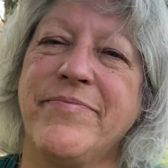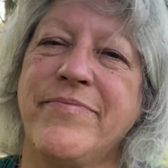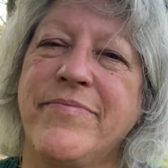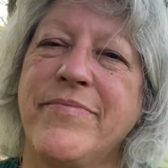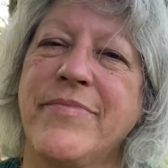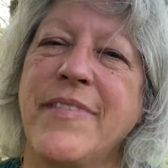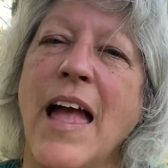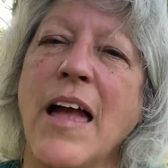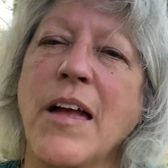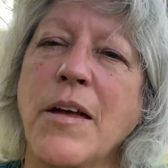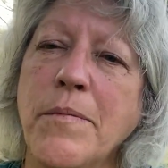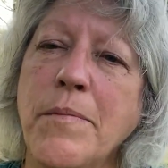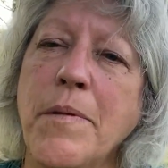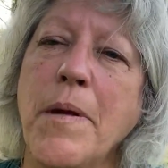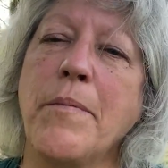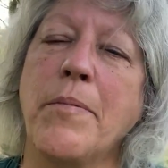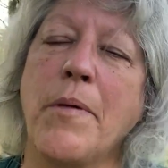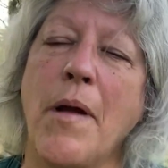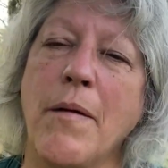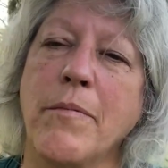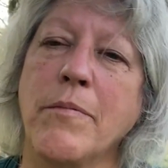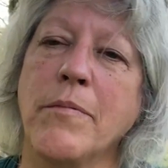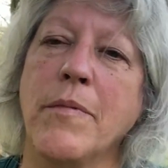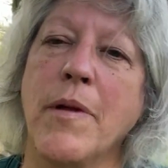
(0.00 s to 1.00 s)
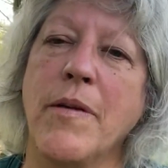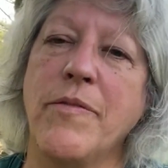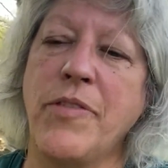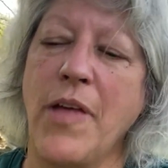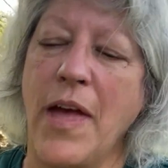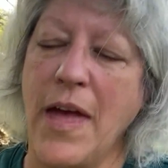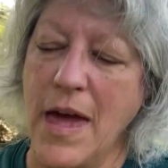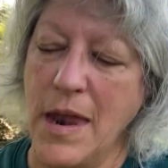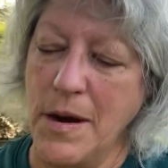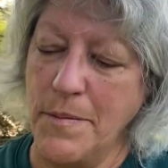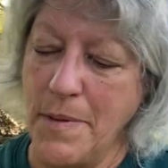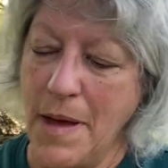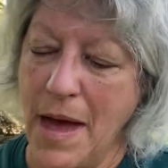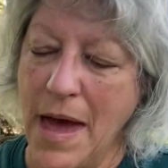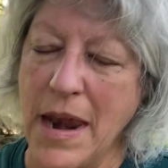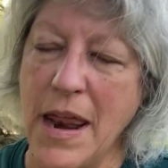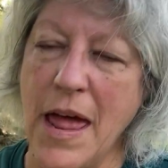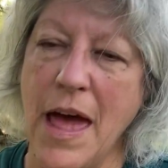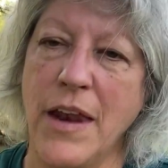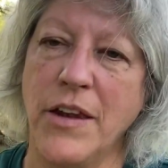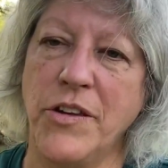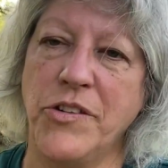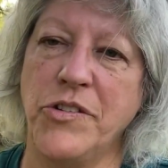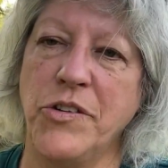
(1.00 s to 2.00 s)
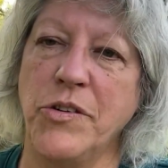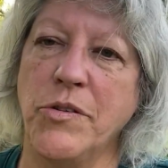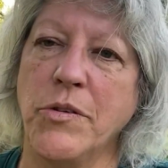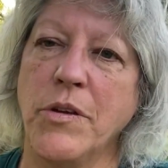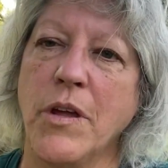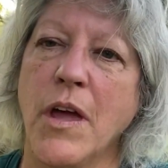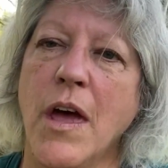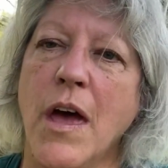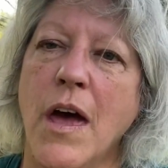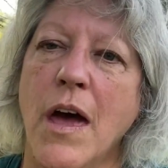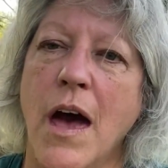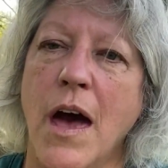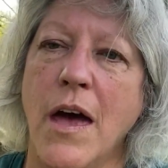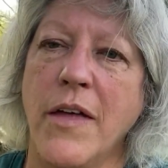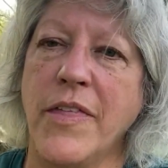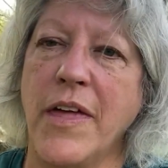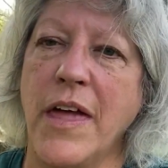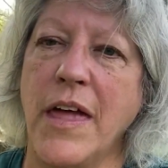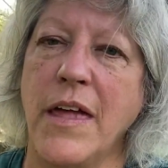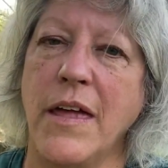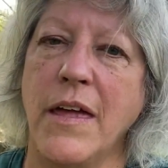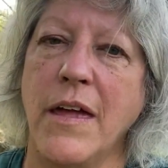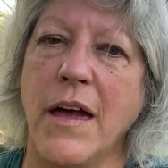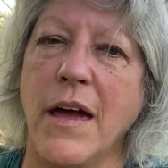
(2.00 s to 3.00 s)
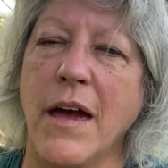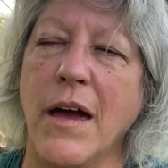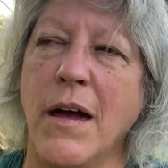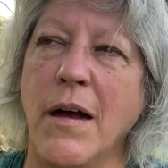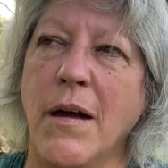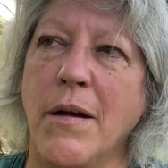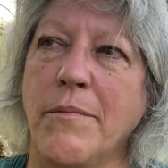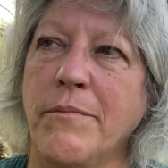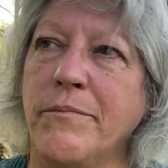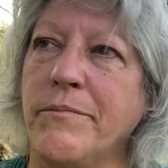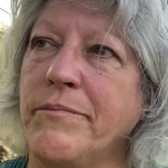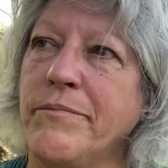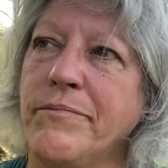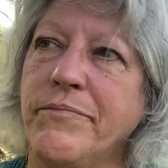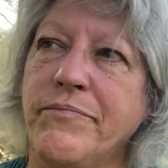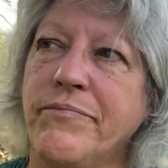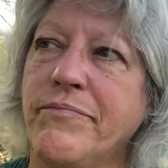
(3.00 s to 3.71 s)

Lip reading: that could be a problem if they had a bad attitude. They're